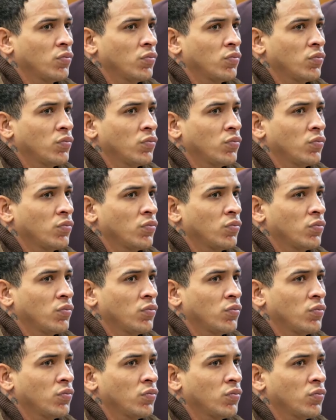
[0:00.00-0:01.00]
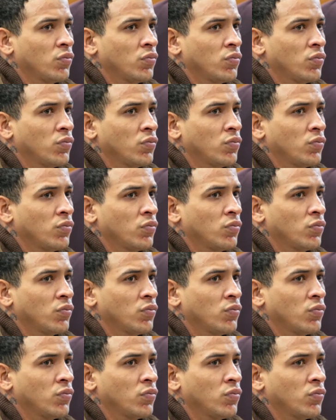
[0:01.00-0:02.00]

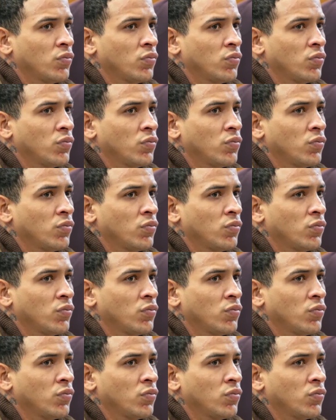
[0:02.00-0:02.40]
No words are spoken by the person on screen.